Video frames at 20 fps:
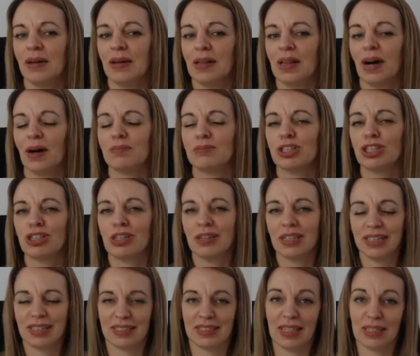I'm
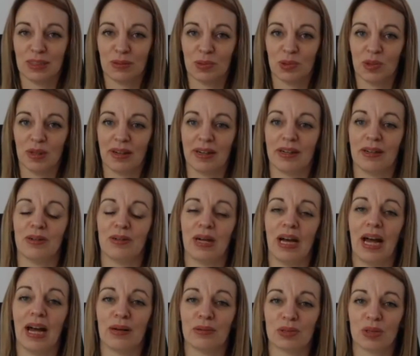trying to send them all
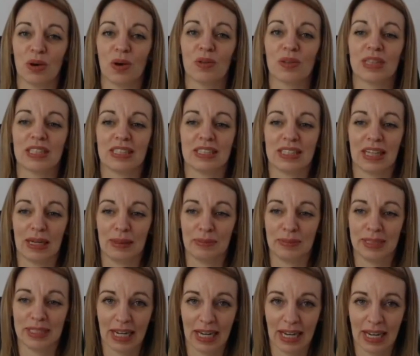out on the
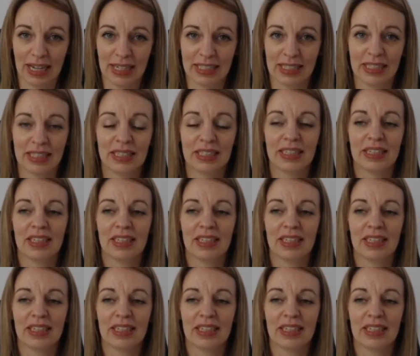same day.